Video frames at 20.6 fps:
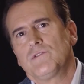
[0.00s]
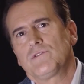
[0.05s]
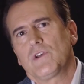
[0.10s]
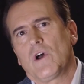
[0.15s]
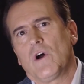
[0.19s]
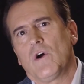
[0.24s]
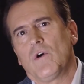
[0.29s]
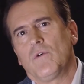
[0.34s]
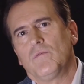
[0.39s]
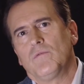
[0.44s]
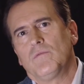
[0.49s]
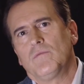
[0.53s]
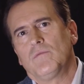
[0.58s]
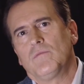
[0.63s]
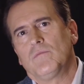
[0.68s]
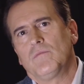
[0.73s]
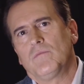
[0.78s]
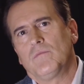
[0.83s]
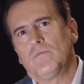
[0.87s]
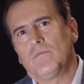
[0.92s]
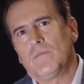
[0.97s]
So
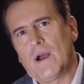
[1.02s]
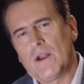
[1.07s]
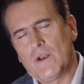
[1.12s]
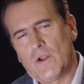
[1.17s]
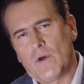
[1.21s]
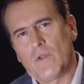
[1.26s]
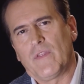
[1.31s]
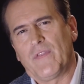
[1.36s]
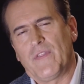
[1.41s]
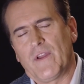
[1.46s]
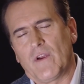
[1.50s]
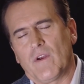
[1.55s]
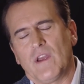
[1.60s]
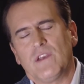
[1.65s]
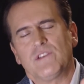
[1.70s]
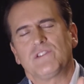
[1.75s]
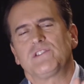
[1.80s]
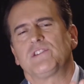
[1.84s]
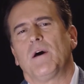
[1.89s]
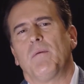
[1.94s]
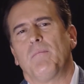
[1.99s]
I know that there
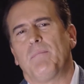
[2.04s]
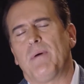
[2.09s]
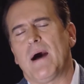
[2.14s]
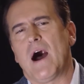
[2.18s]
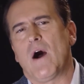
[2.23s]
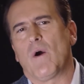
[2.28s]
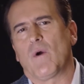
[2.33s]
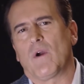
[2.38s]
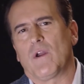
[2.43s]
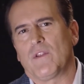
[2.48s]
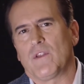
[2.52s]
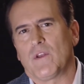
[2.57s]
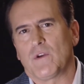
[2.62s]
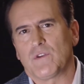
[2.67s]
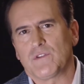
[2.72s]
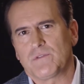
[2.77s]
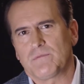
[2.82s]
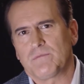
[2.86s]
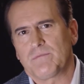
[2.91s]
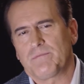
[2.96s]
is some power in those